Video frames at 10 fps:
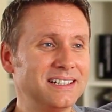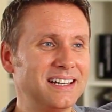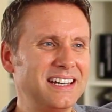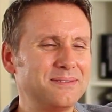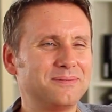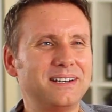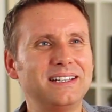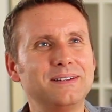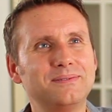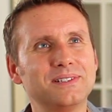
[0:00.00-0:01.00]
And it
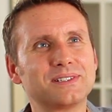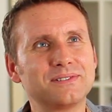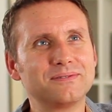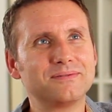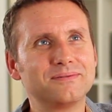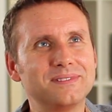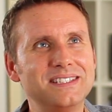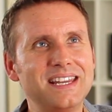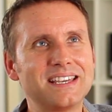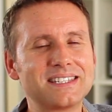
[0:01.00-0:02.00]
wasn't
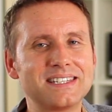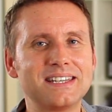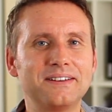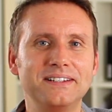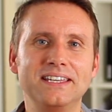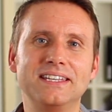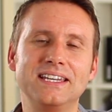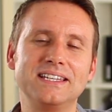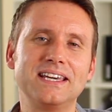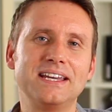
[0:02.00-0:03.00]
necessarily the
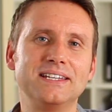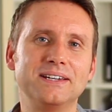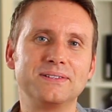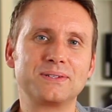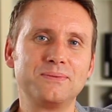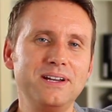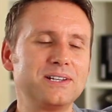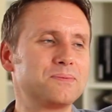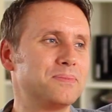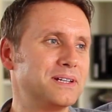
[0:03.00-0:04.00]
Nintendo
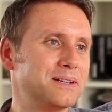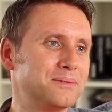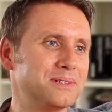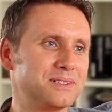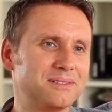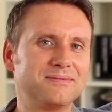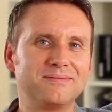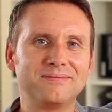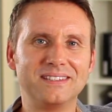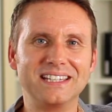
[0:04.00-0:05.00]
Switch, but it was
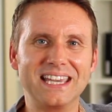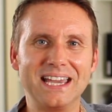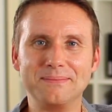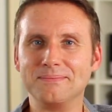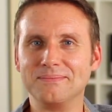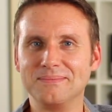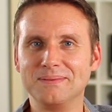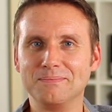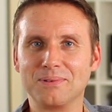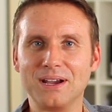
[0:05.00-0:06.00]
the game
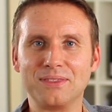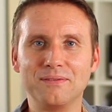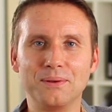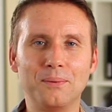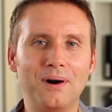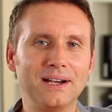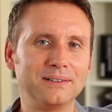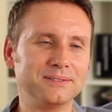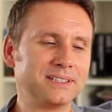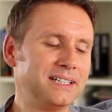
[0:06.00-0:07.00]
Breath of the
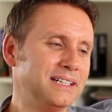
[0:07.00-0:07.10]
Wild